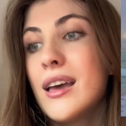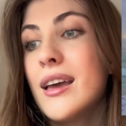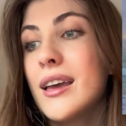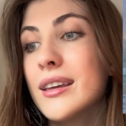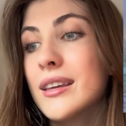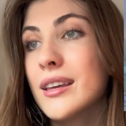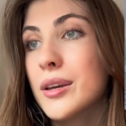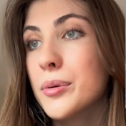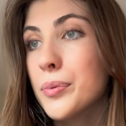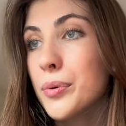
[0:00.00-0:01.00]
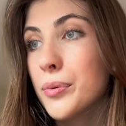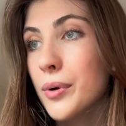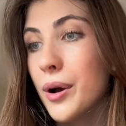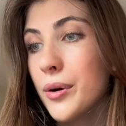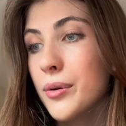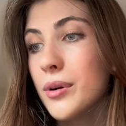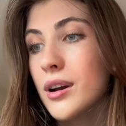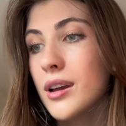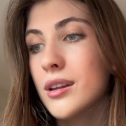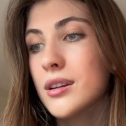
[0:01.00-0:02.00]
Anki Pro,
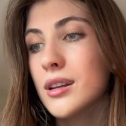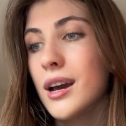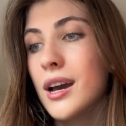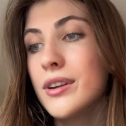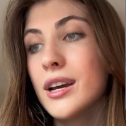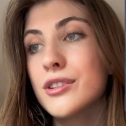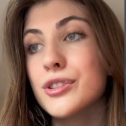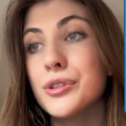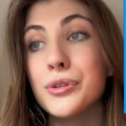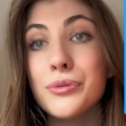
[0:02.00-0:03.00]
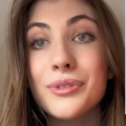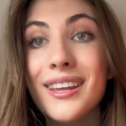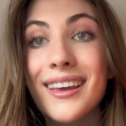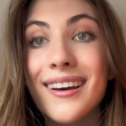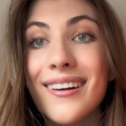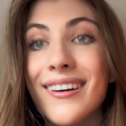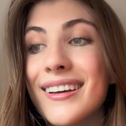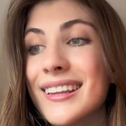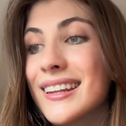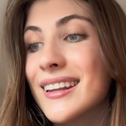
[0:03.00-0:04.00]
and I haven't actually used it
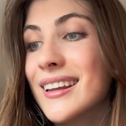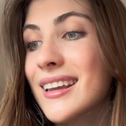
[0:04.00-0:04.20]
on